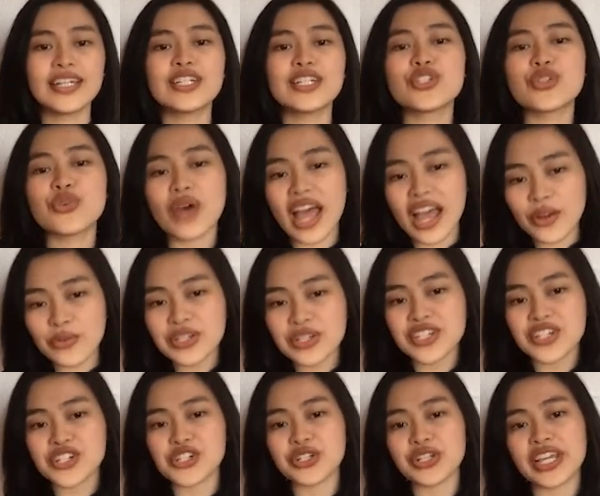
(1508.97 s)
So
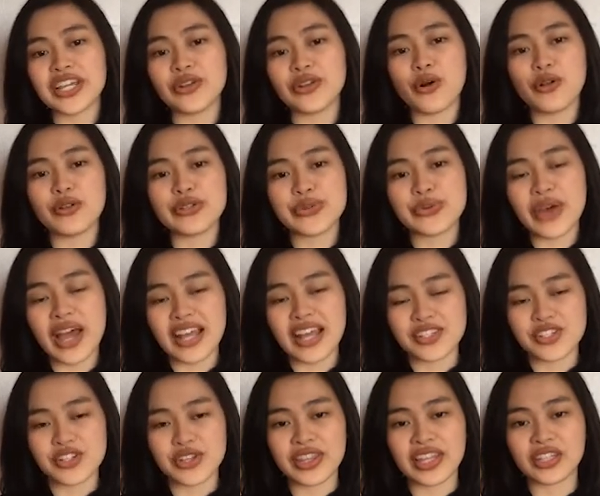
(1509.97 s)
acquisition can also
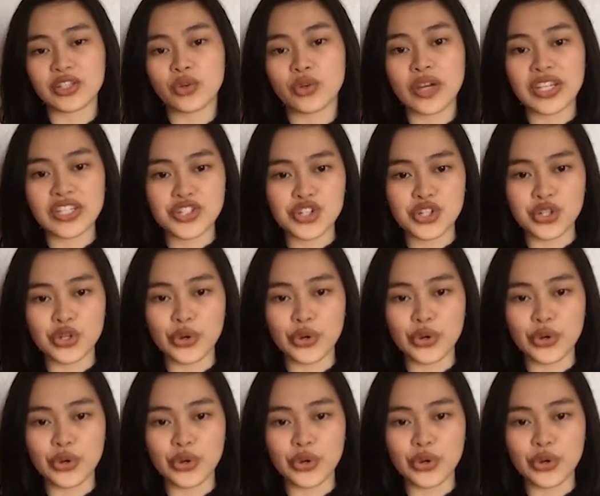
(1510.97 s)
answer that question